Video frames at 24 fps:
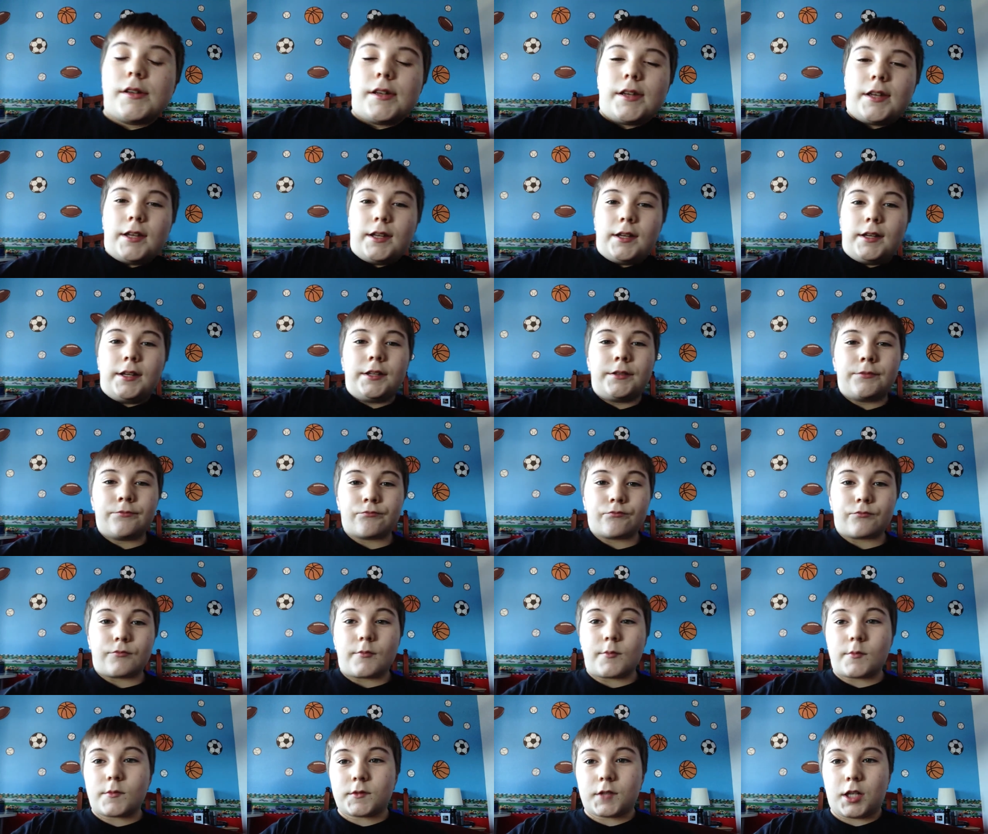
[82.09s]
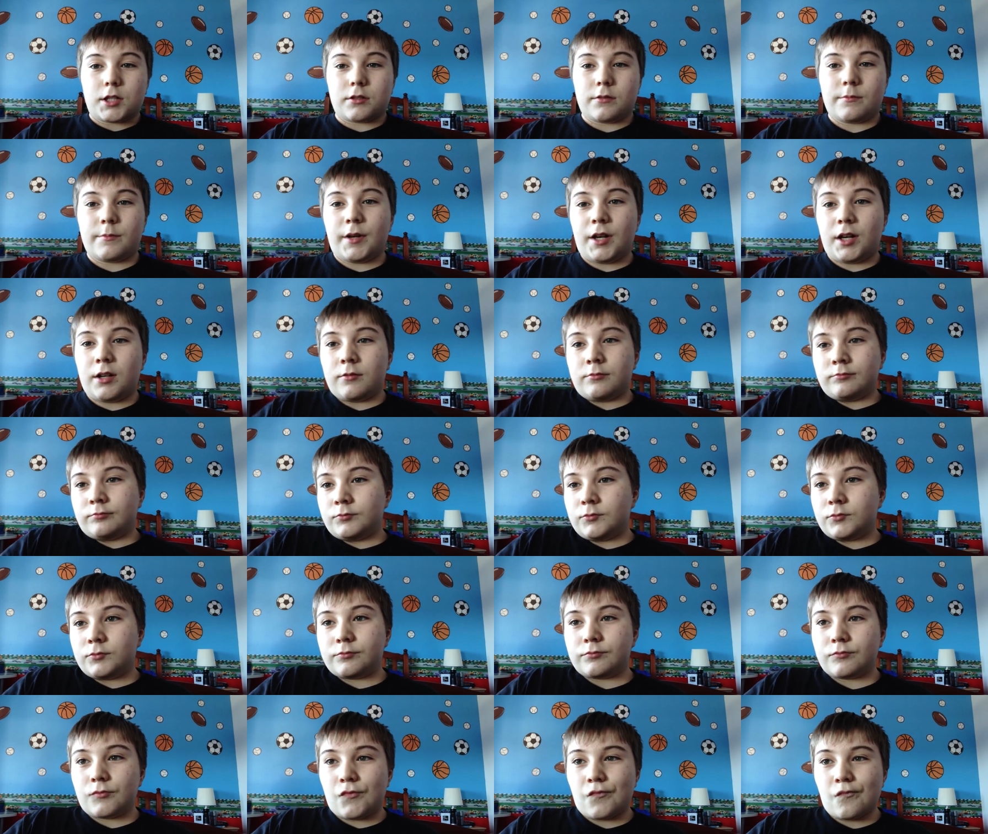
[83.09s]
and about.
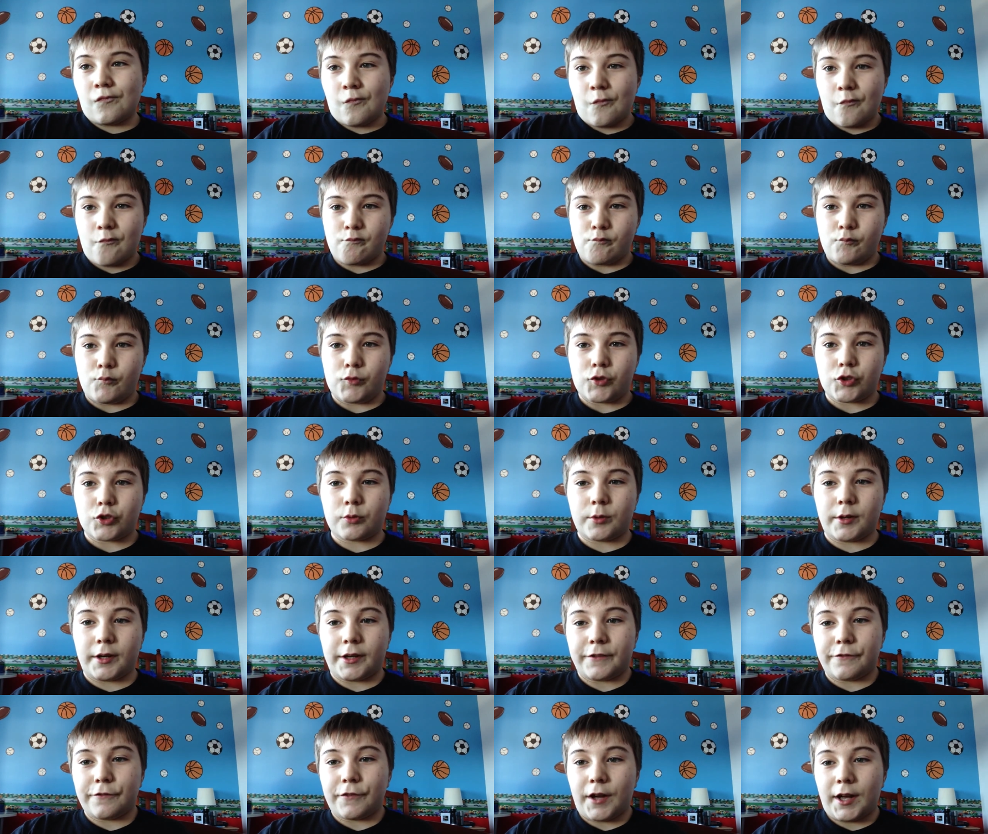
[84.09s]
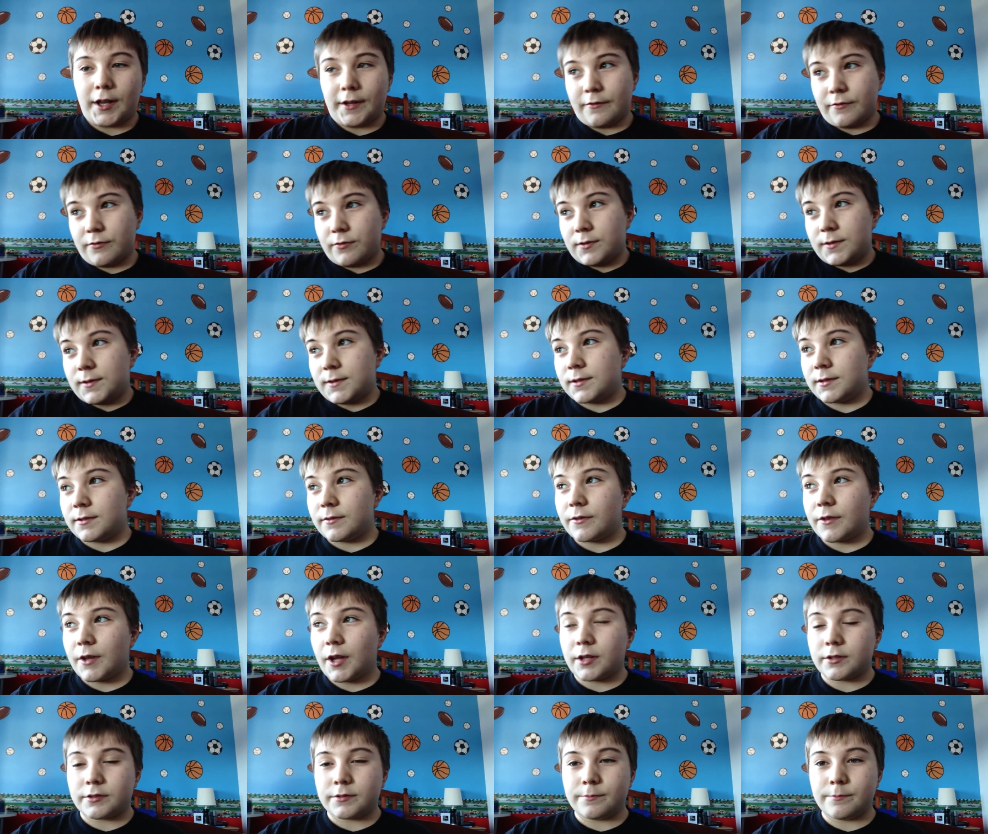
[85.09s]
Mm,
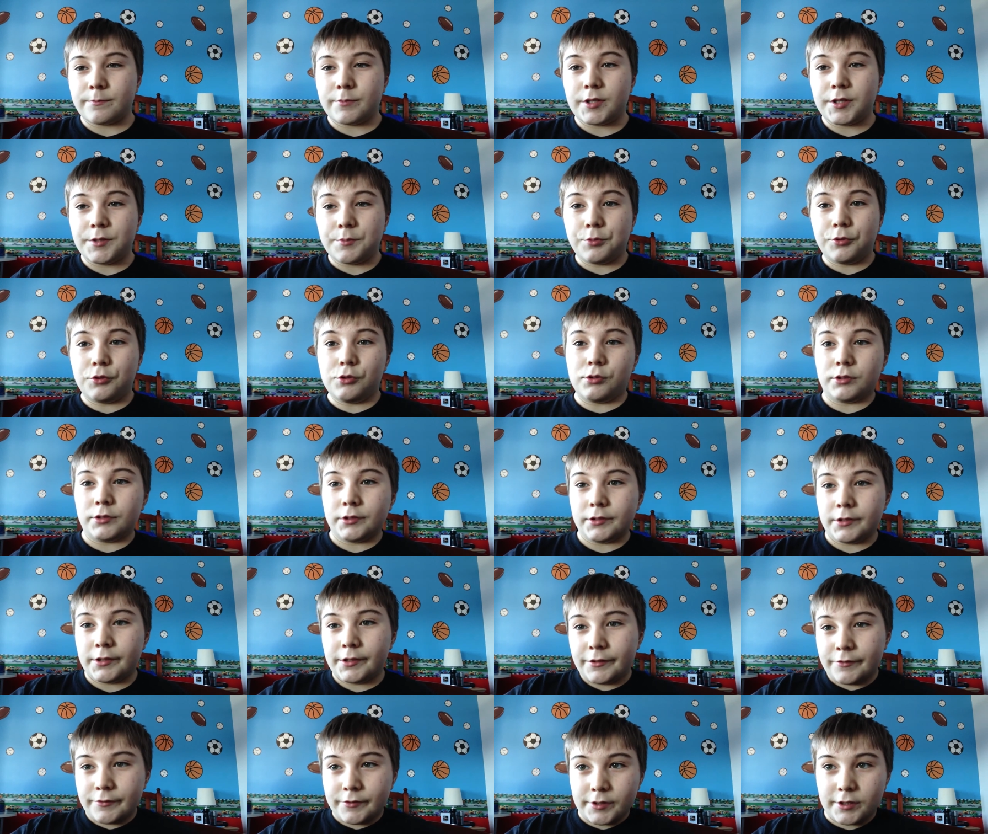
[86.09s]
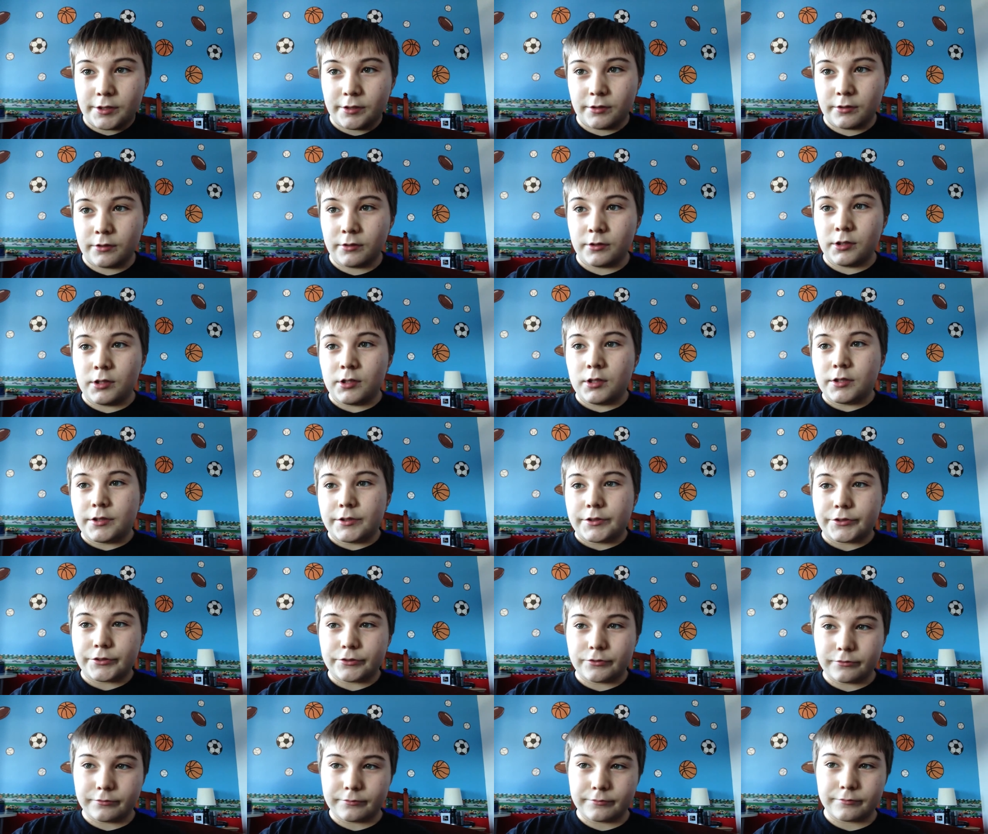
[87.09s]
25,000 people lives here.
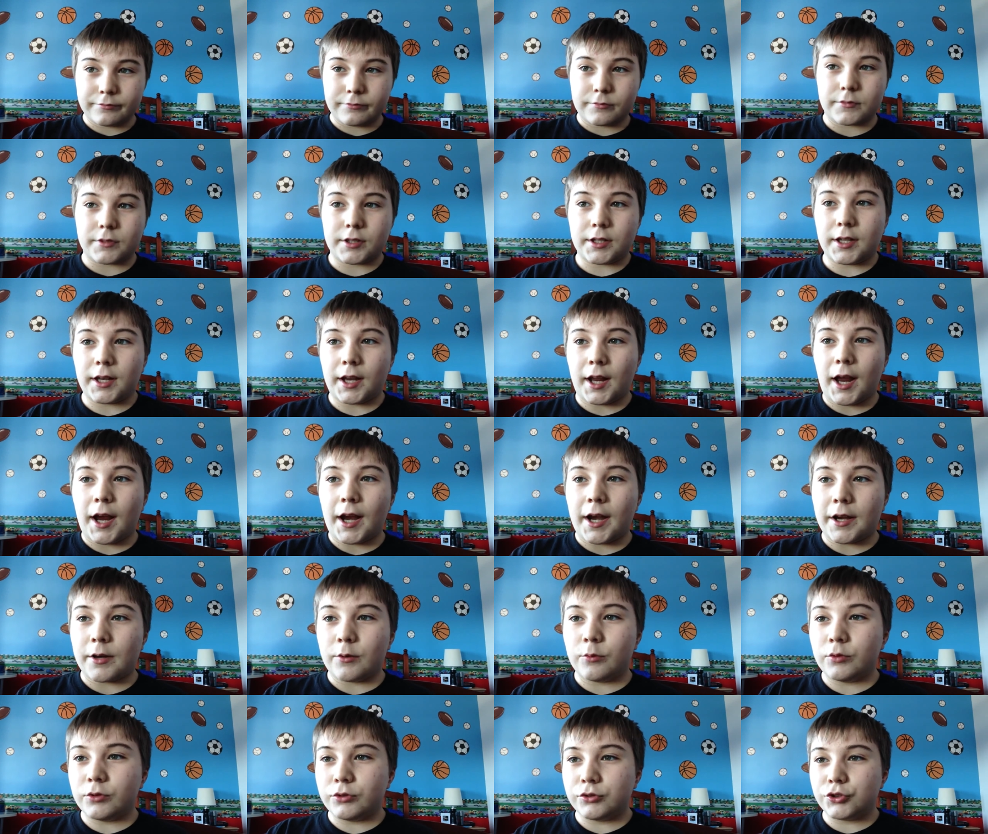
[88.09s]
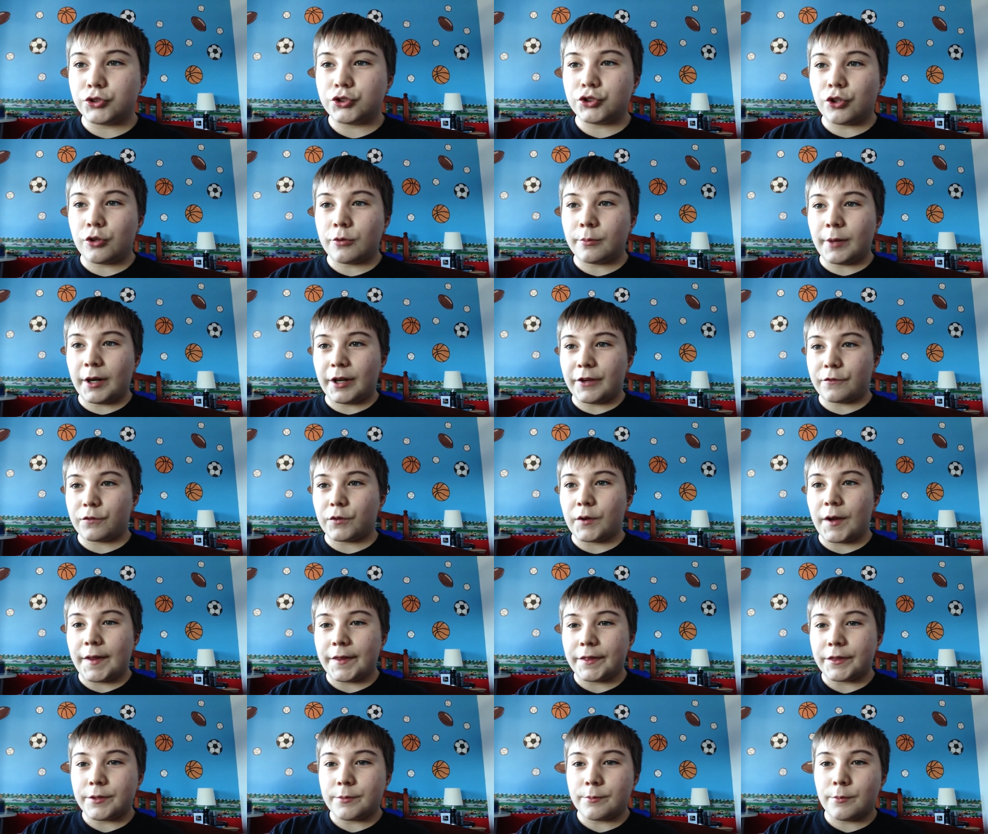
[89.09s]
So, and I will show my
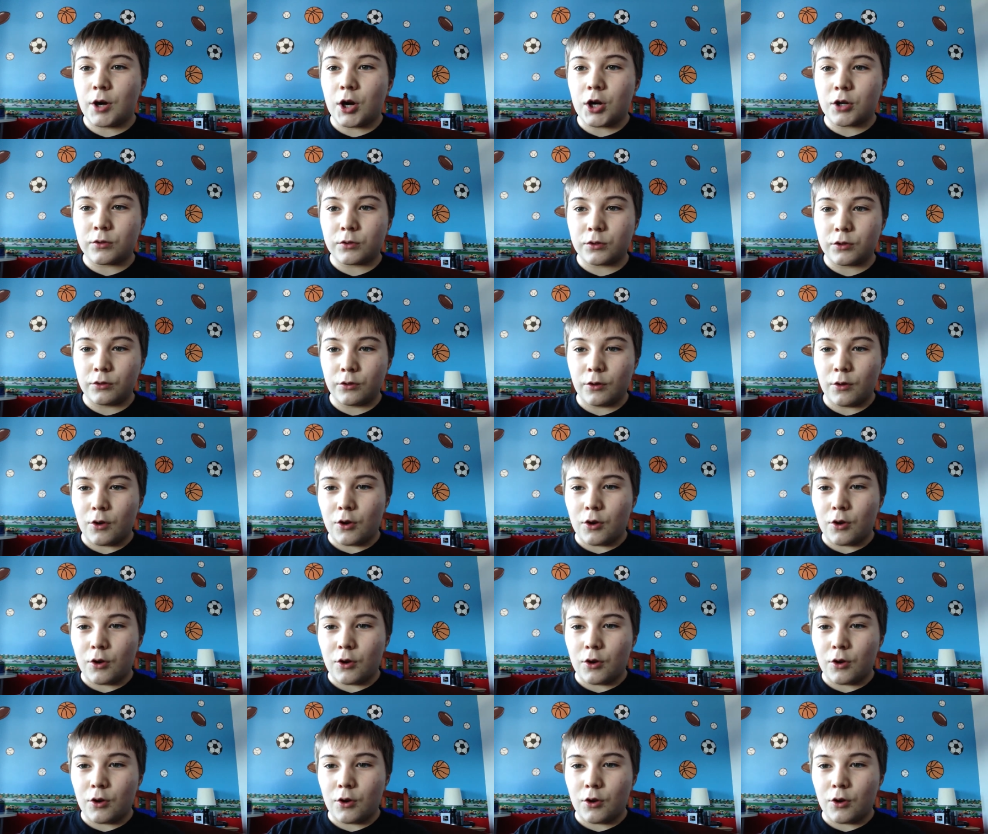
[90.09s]
friend tomorrow,